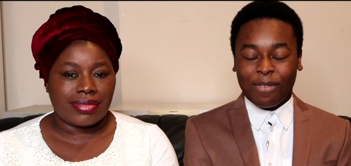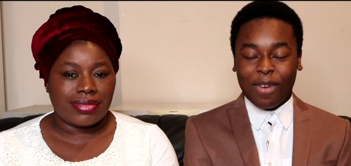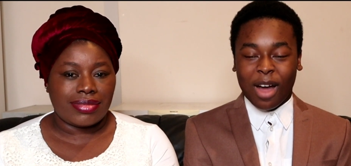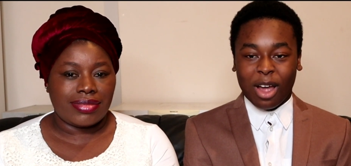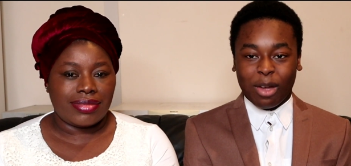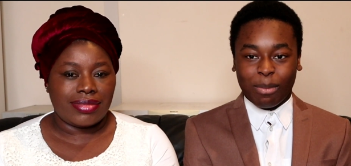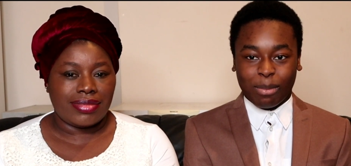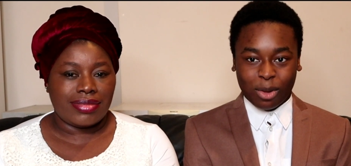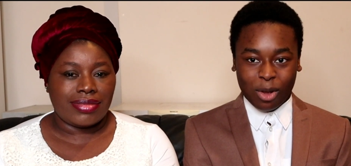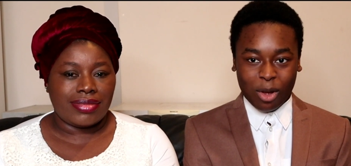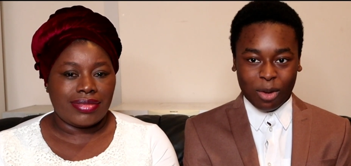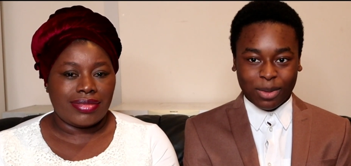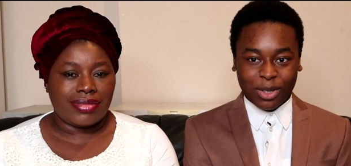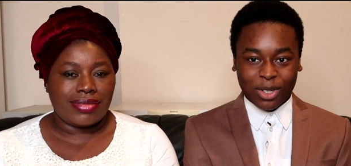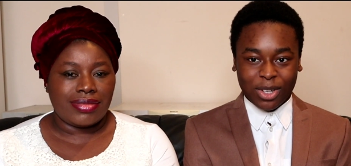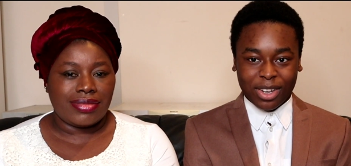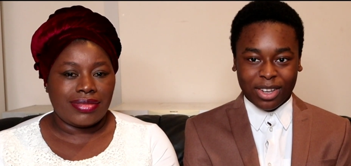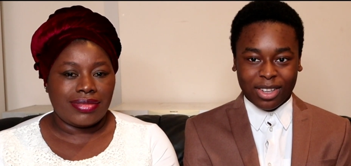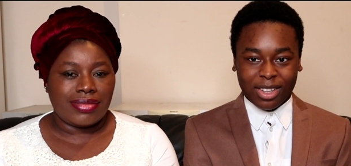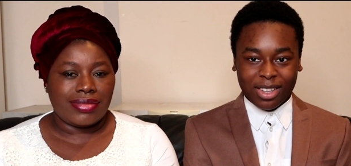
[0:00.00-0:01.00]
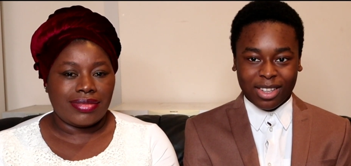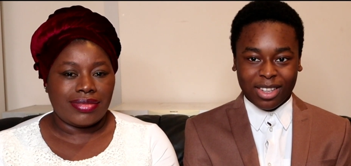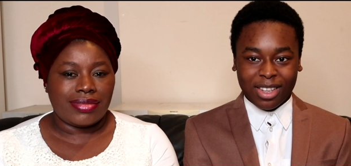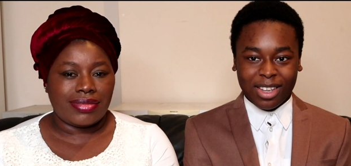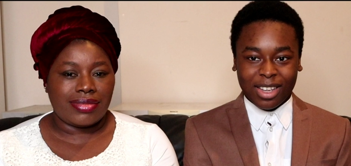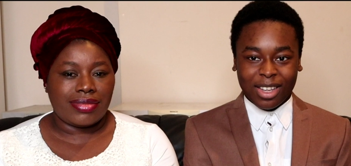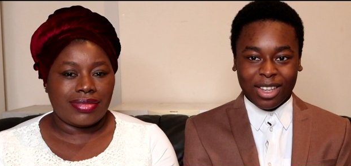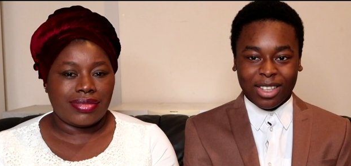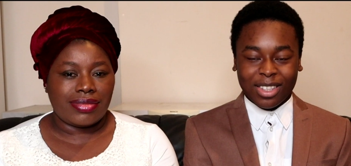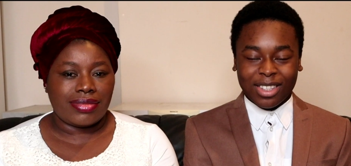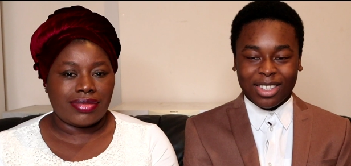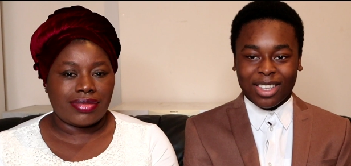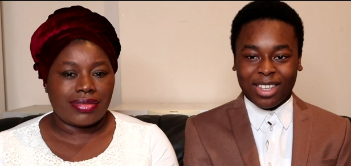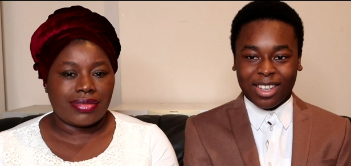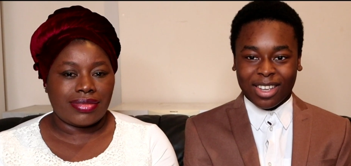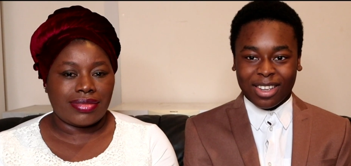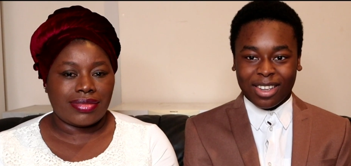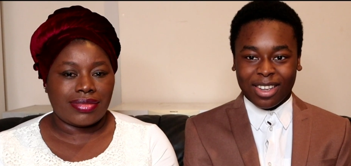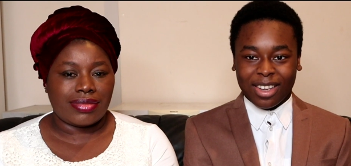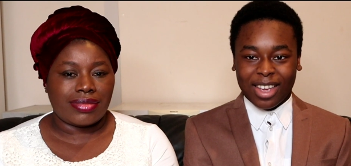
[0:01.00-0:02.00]
Speaker 1: a viable option
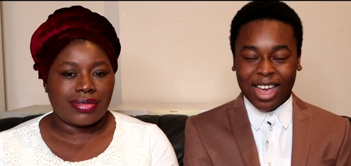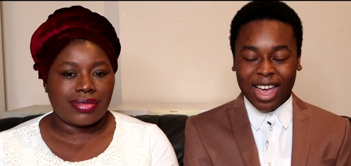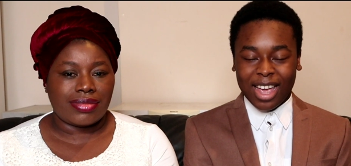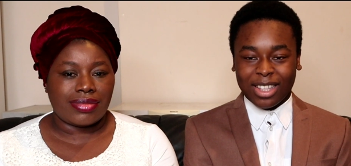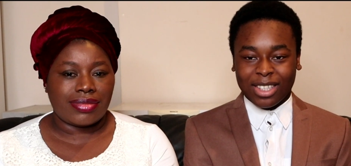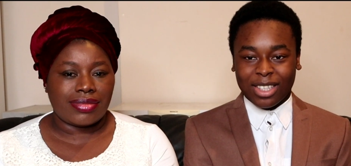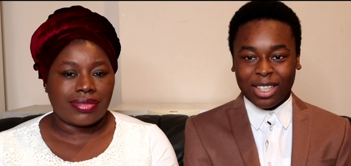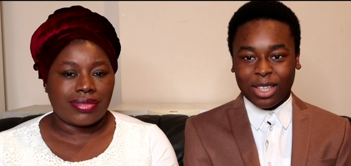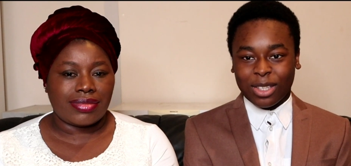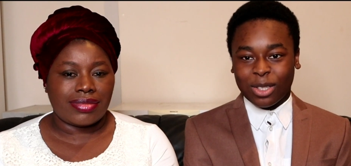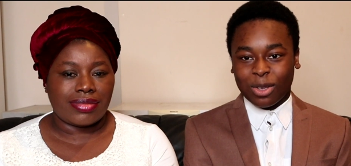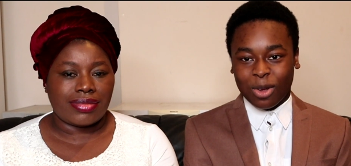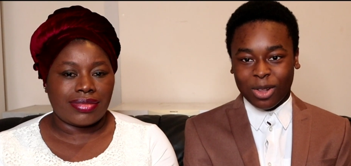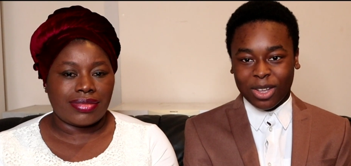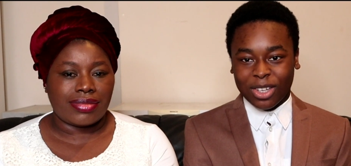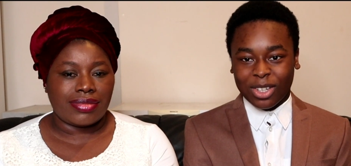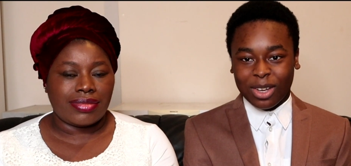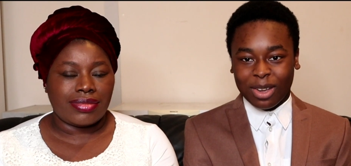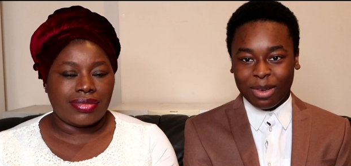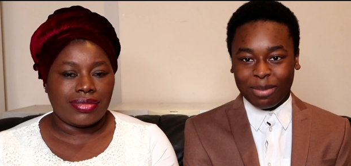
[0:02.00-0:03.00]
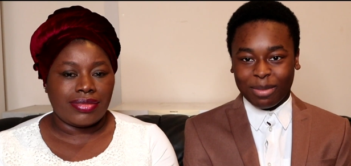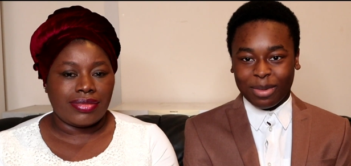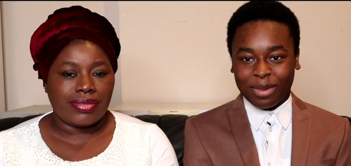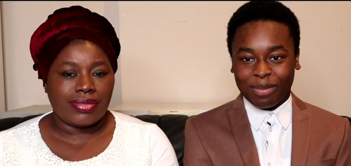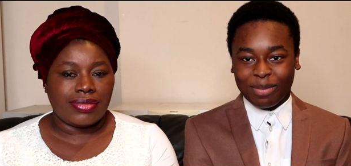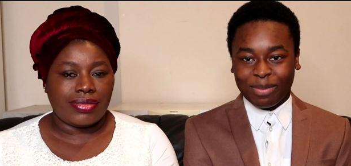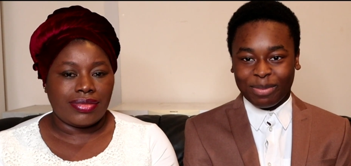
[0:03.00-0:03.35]
to get into the scholarship.